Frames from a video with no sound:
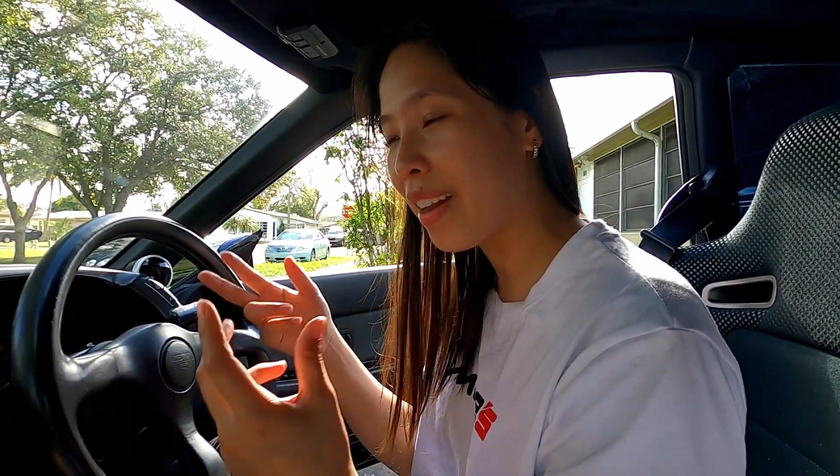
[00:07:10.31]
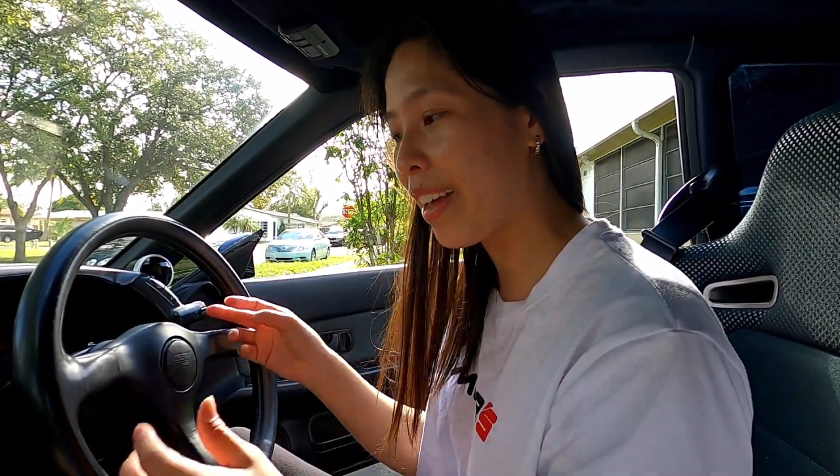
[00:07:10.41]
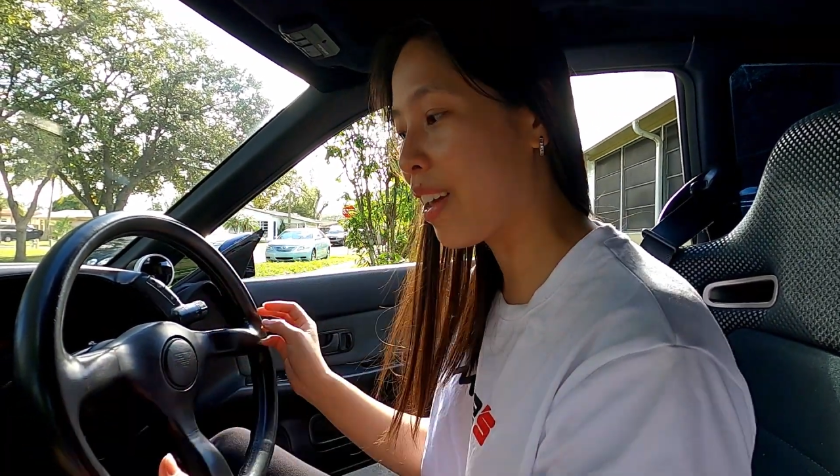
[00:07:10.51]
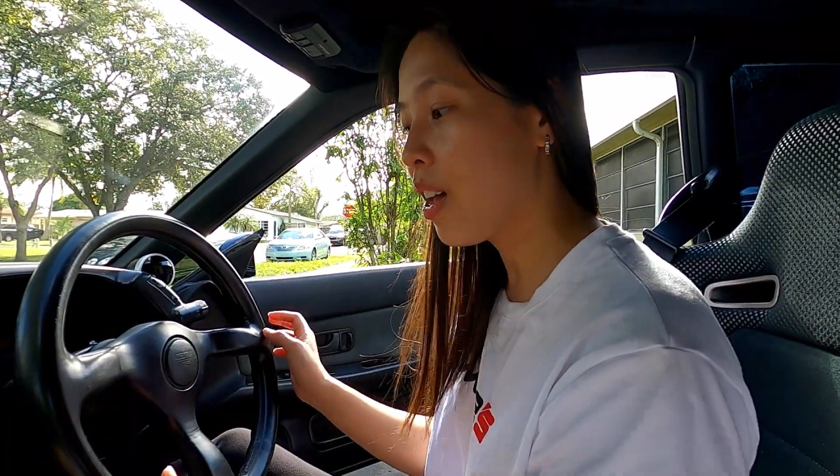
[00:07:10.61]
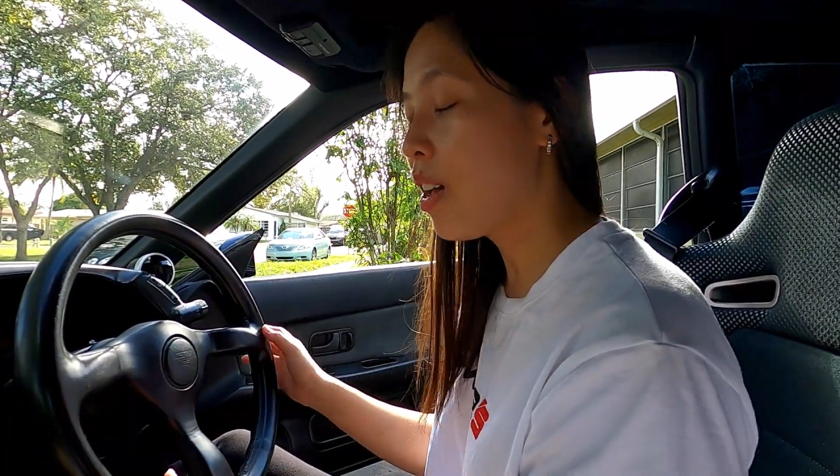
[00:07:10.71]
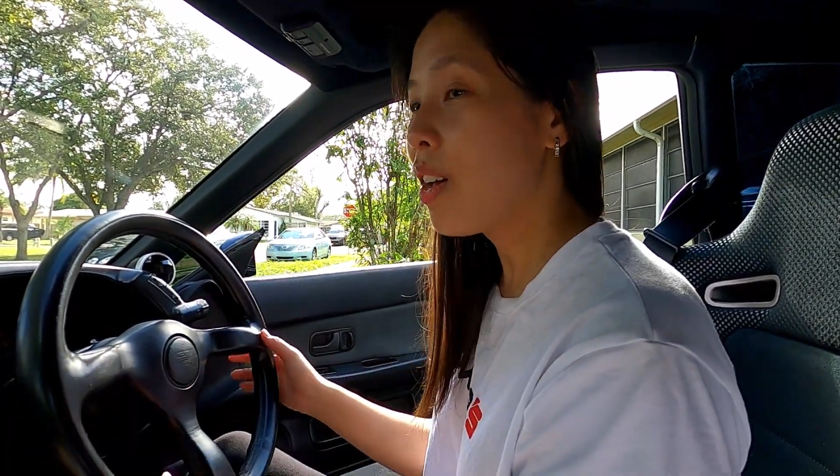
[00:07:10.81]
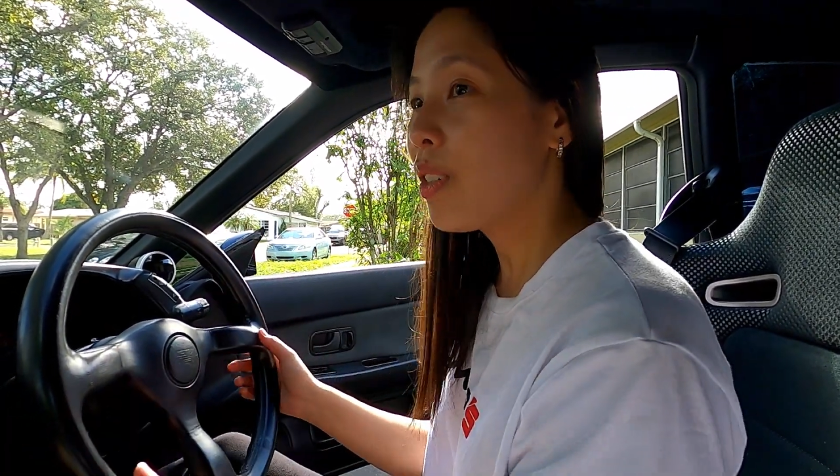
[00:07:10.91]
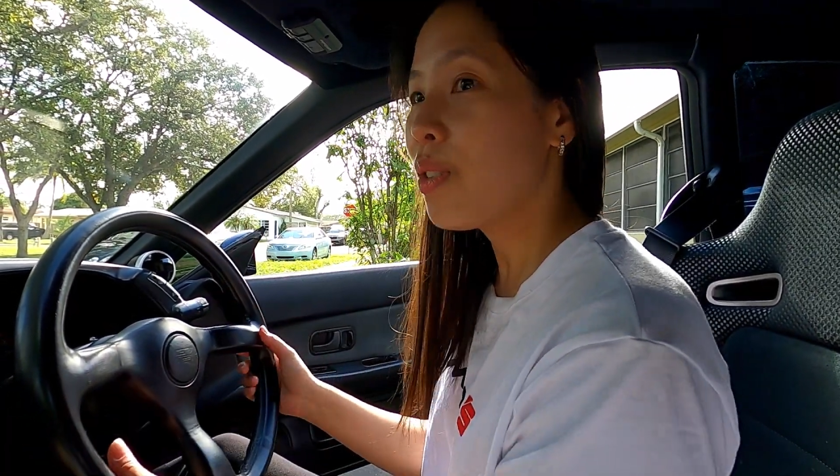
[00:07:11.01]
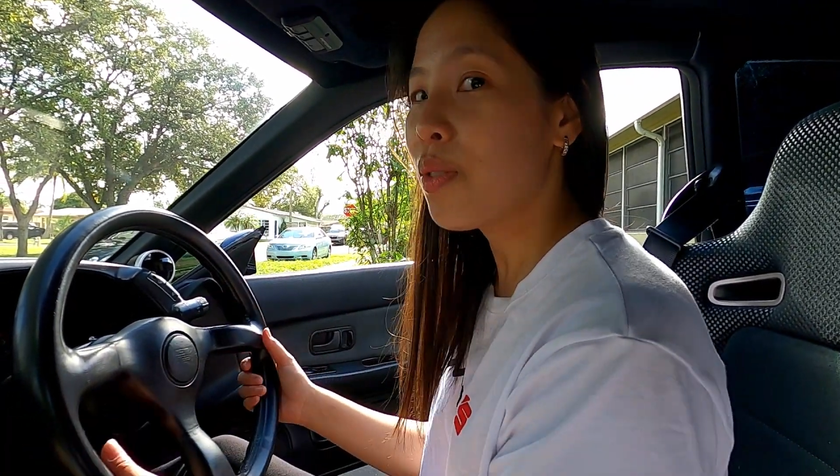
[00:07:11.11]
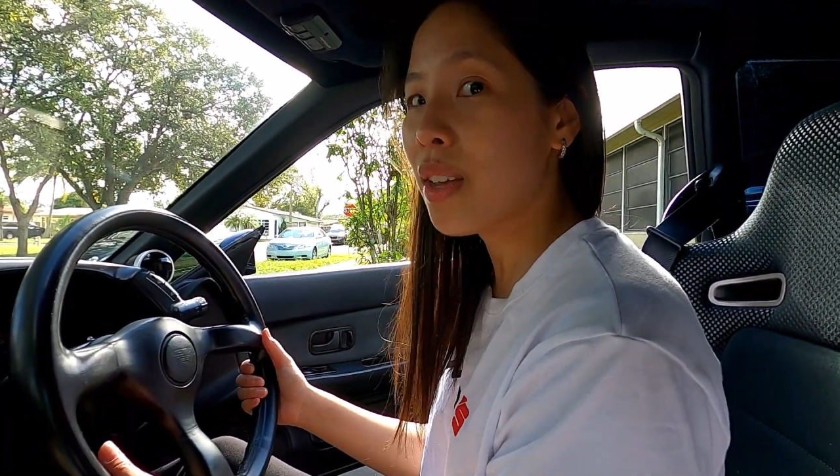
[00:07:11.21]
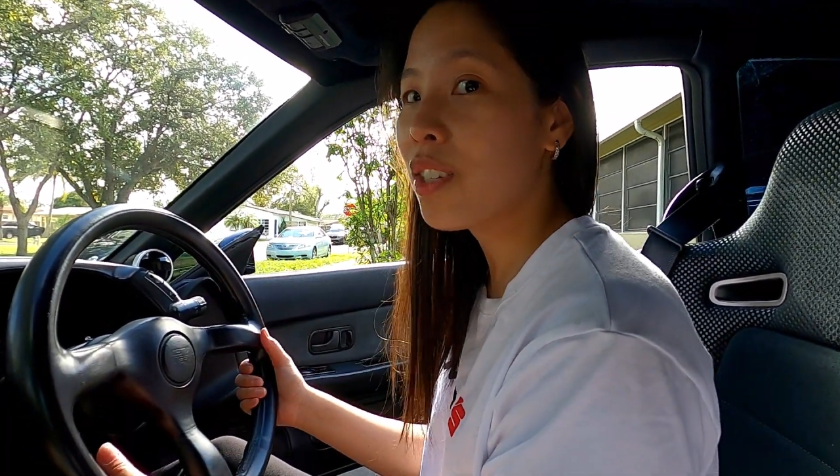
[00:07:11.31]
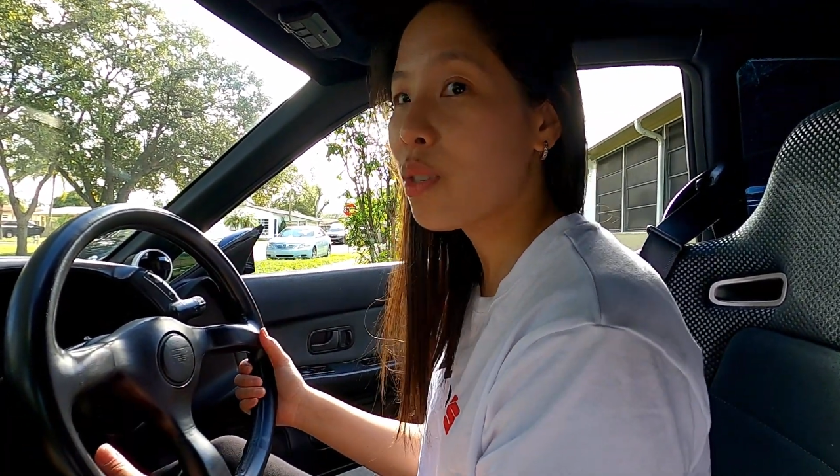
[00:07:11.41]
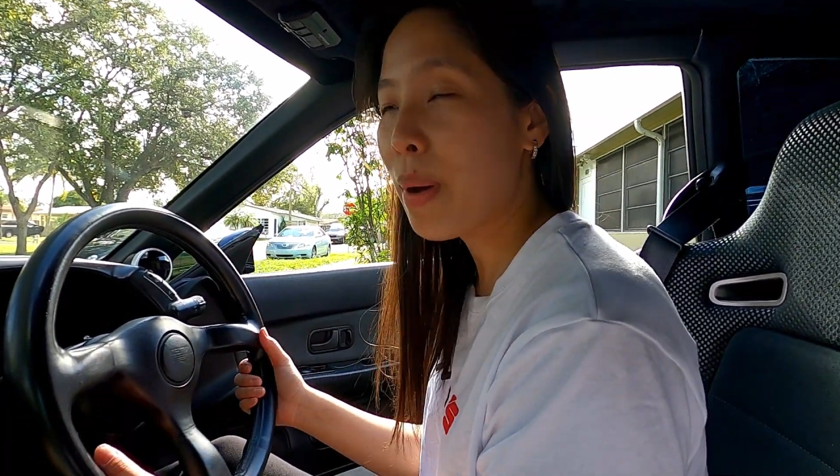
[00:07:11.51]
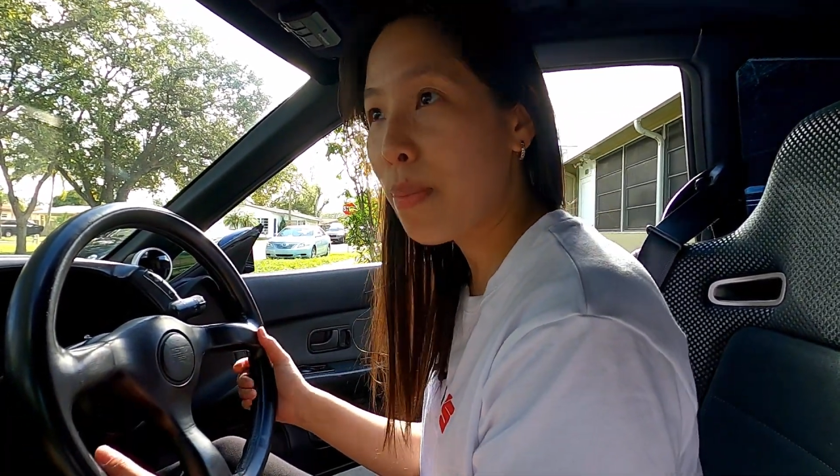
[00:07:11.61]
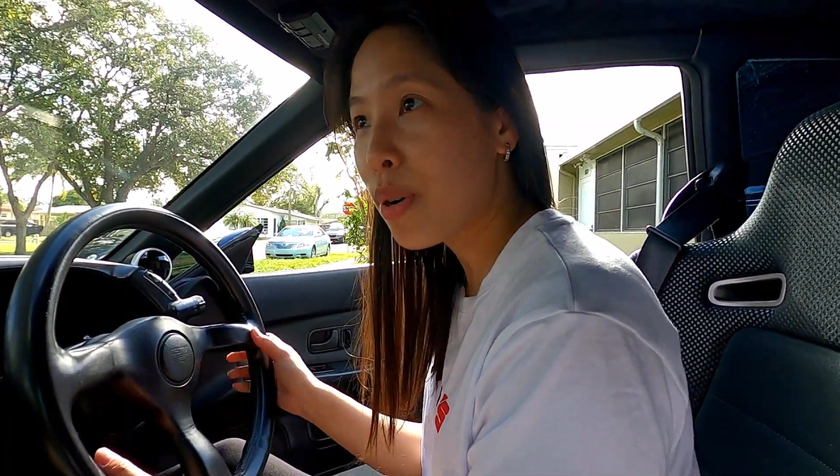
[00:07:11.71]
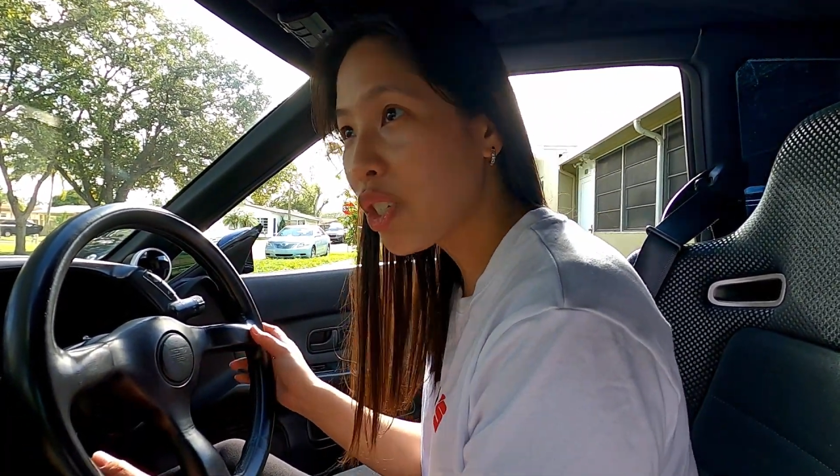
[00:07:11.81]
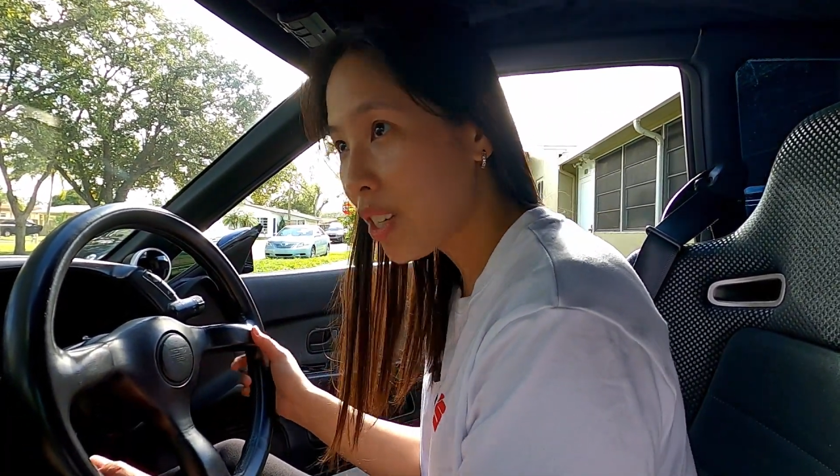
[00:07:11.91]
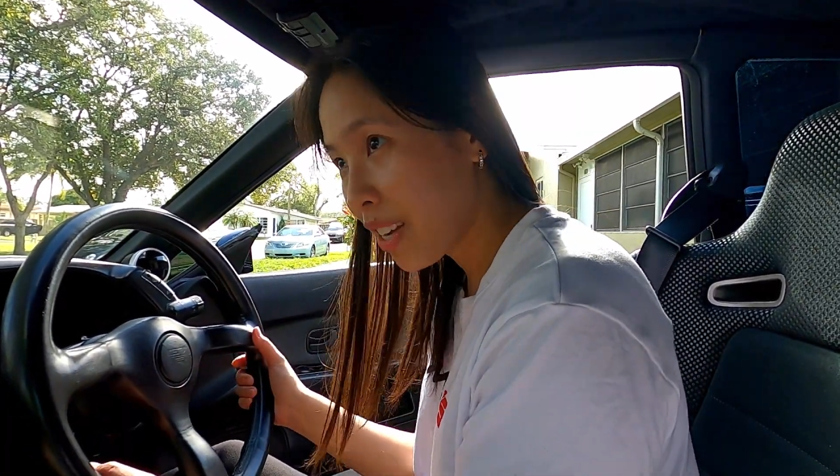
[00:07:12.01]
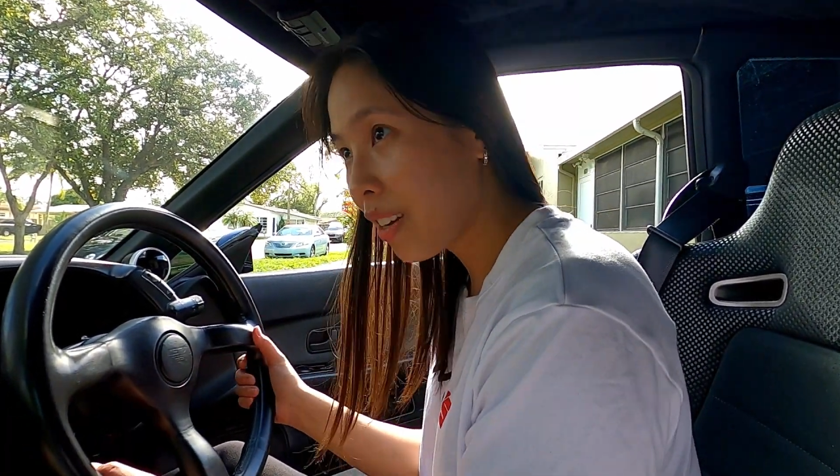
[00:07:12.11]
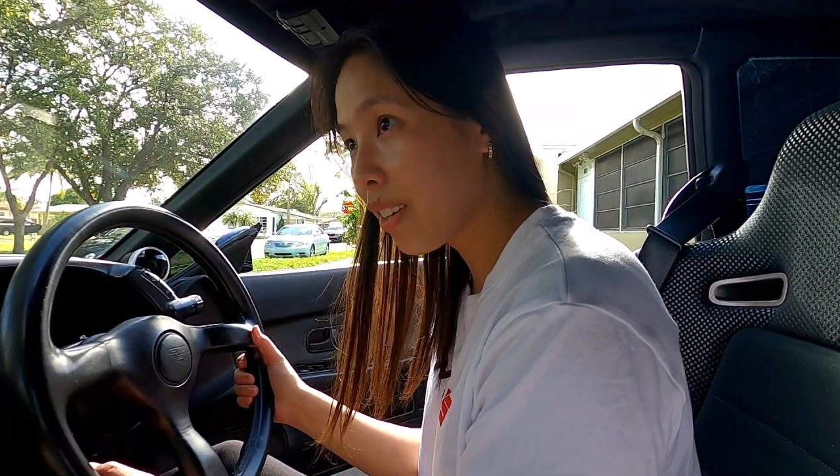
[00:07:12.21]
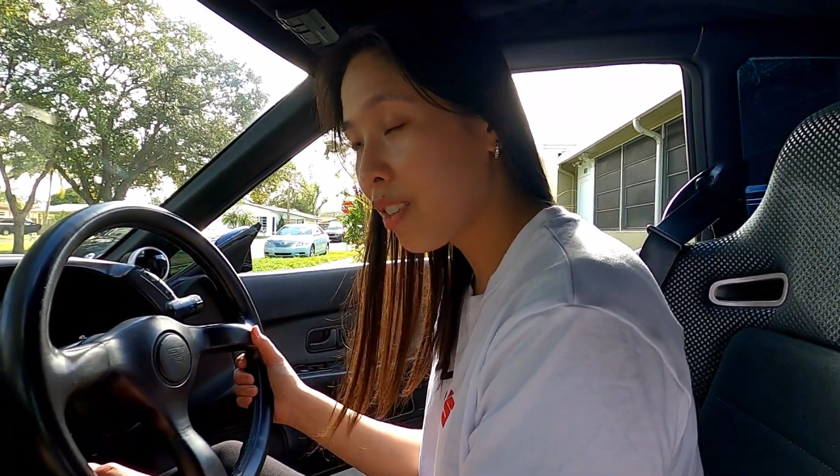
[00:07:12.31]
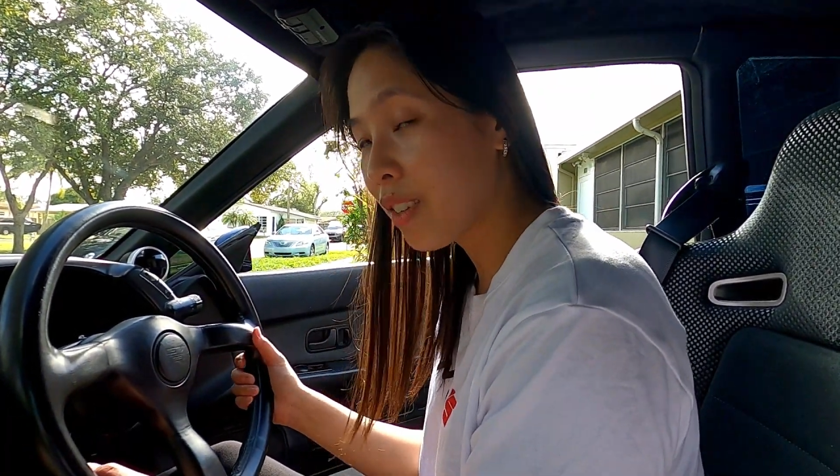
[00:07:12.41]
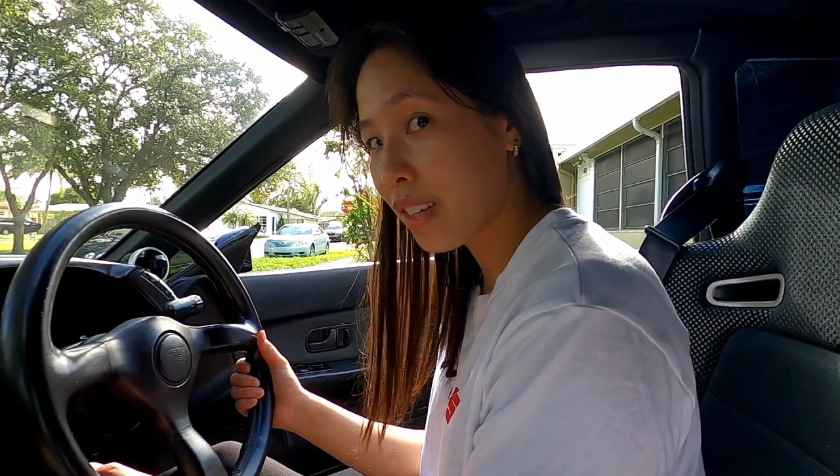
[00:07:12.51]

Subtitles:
Like, you think just by pushing it a little,